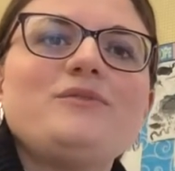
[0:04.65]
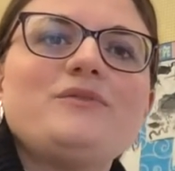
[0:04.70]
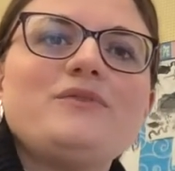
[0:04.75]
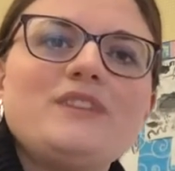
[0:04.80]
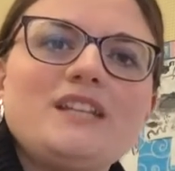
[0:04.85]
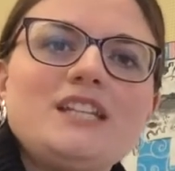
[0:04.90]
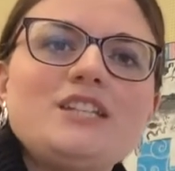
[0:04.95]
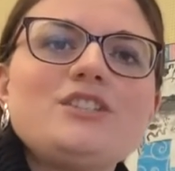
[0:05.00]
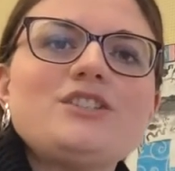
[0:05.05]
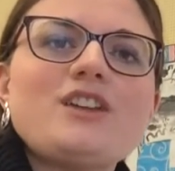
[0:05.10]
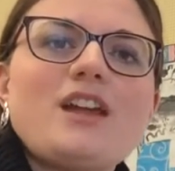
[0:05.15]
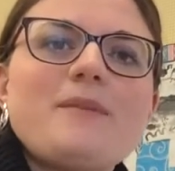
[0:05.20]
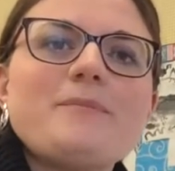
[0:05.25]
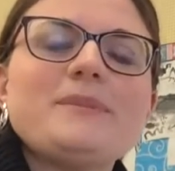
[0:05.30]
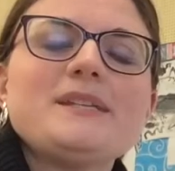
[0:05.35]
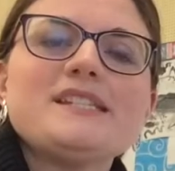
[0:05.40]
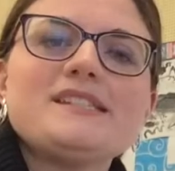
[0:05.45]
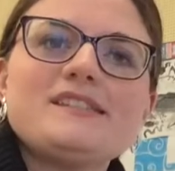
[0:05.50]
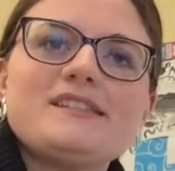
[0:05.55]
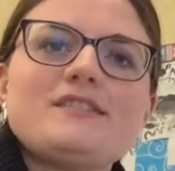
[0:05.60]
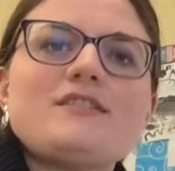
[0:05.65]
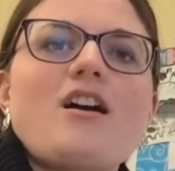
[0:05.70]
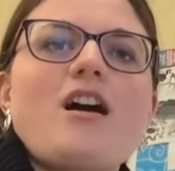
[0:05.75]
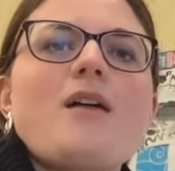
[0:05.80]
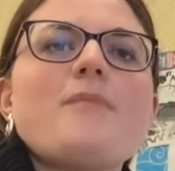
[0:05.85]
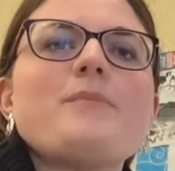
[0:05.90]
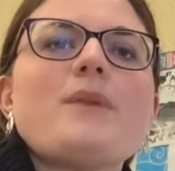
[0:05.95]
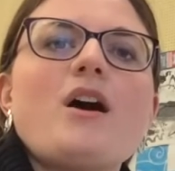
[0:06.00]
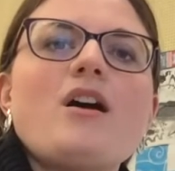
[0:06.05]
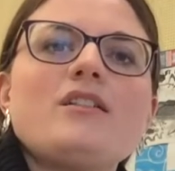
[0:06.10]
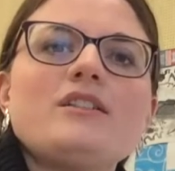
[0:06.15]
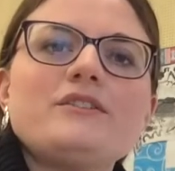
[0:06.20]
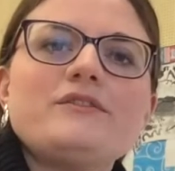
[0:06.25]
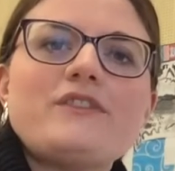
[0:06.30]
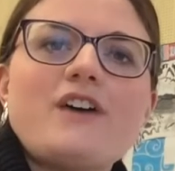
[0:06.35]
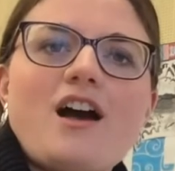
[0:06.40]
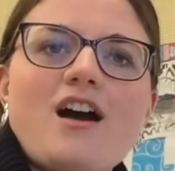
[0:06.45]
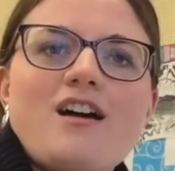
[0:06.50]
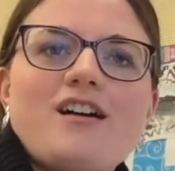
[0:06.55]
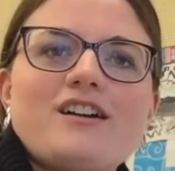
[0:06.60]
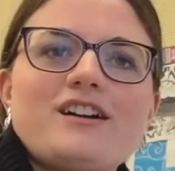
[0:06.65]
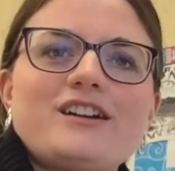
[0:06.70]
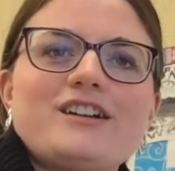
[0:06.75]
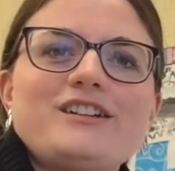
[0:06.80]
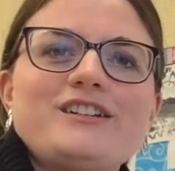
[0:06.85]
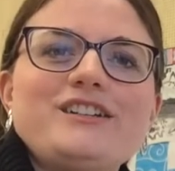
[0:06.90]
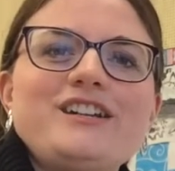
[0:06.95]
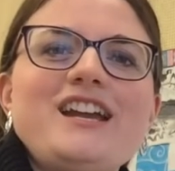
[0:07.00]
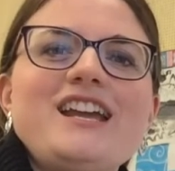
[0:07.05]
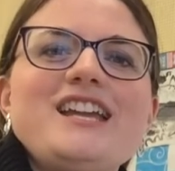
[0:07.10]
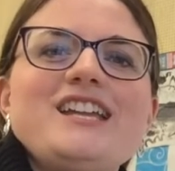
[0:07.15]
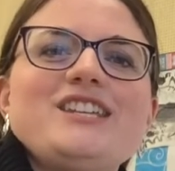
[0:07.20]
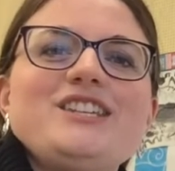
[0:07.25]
finish up and stop all of our